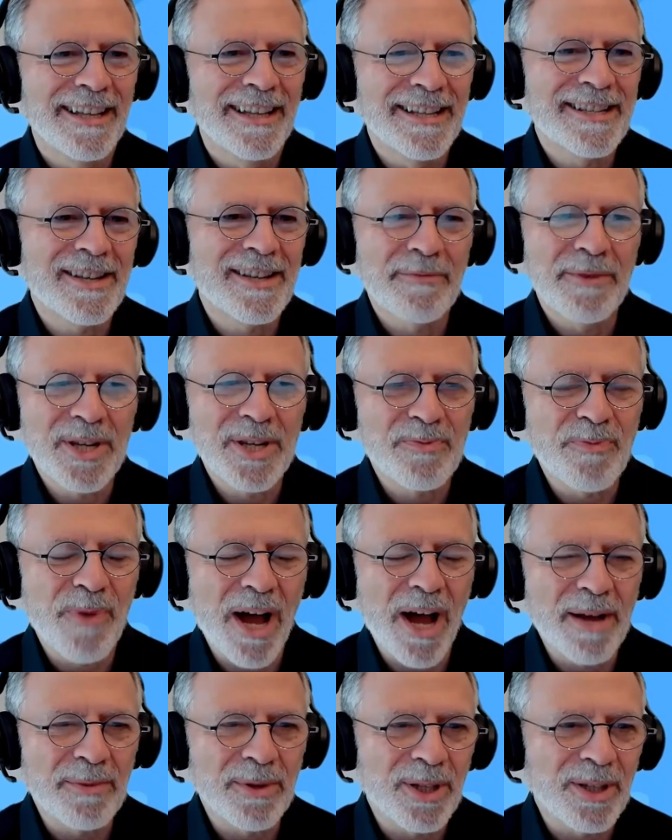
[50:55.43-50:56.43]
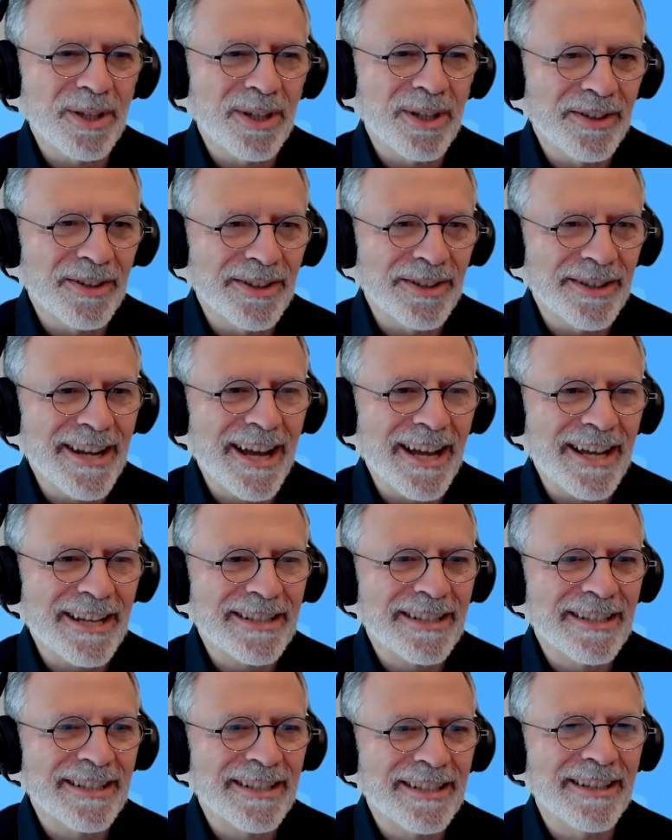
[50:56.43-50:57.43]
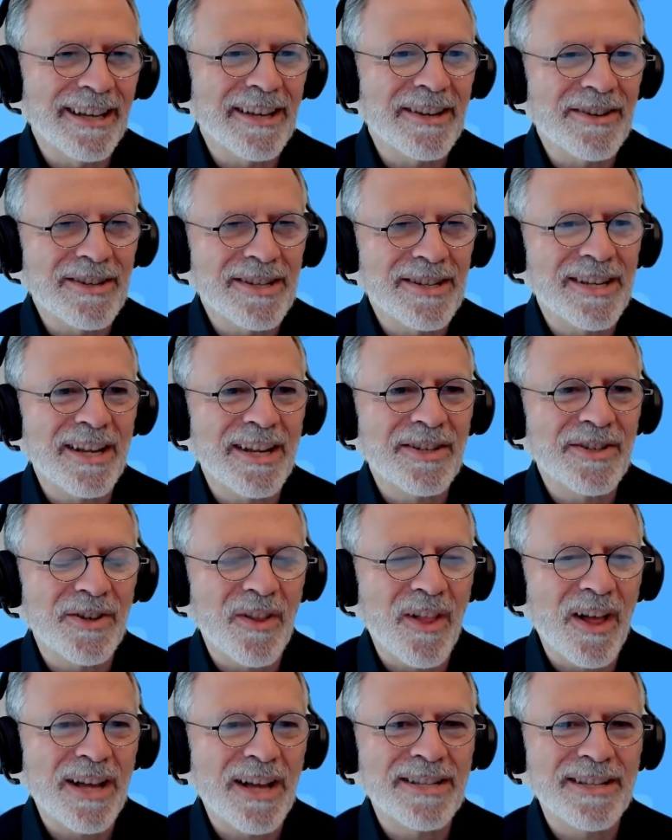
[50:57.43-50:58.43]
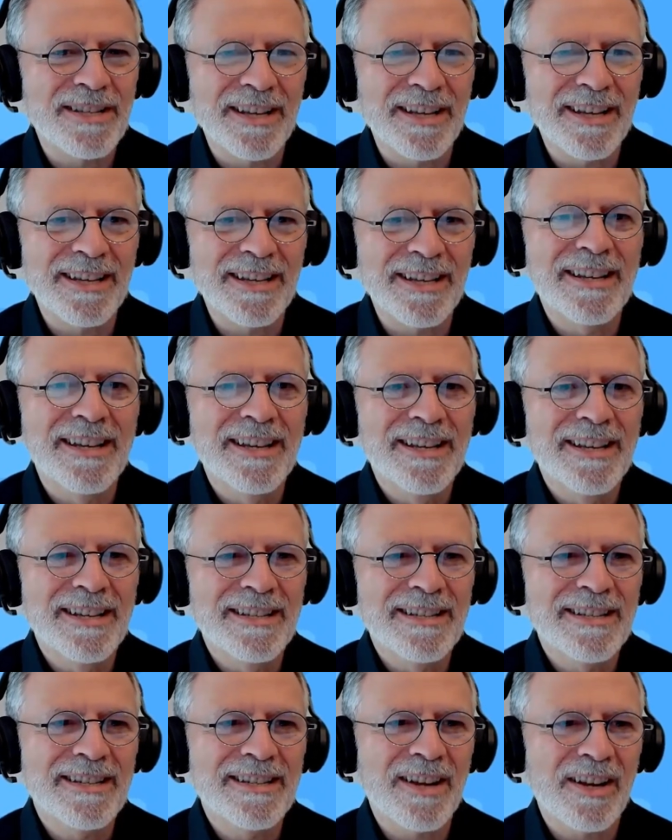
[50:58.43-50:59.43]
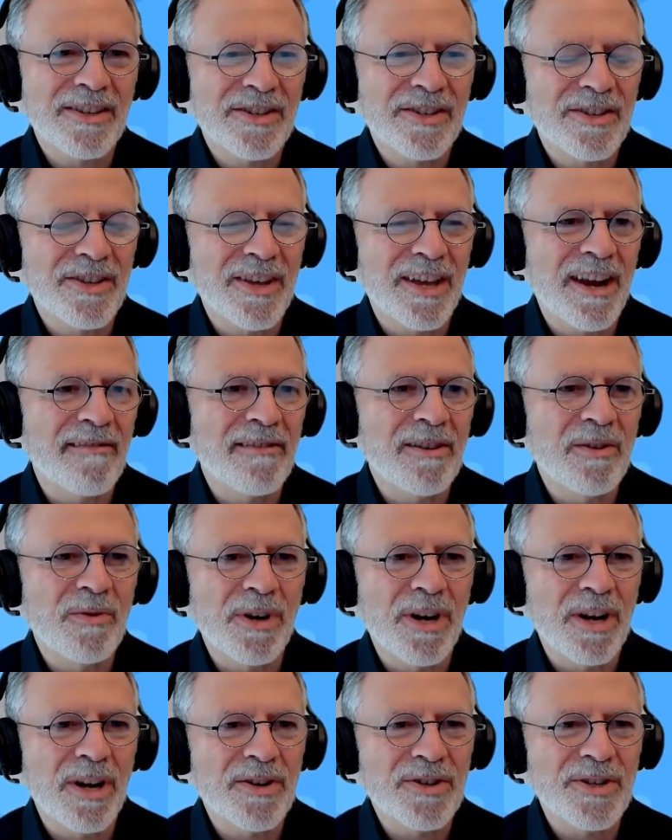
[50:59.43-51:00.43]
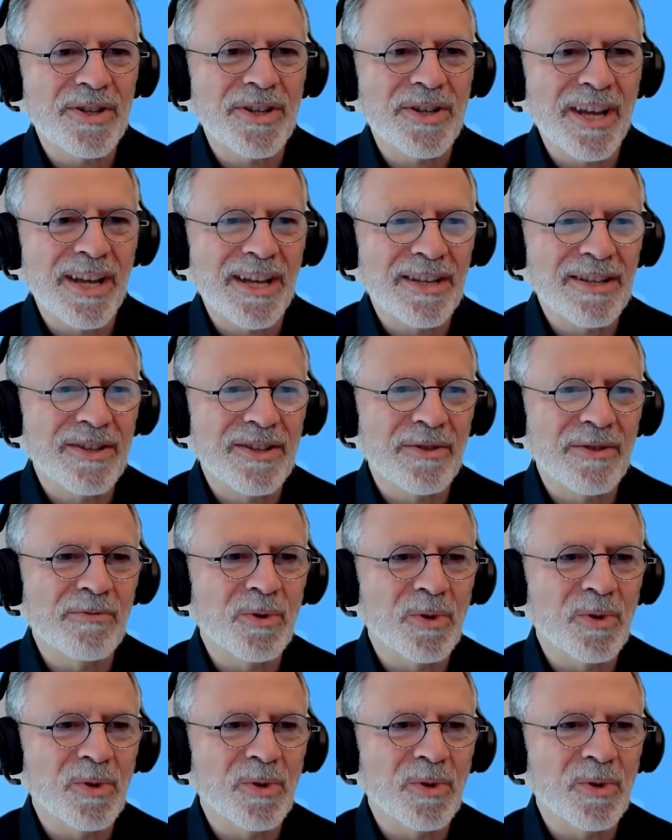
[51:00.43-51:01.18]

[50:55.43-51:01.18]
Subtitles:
somebody's Bible on their desk, that you're centralizing it such that everyone understands the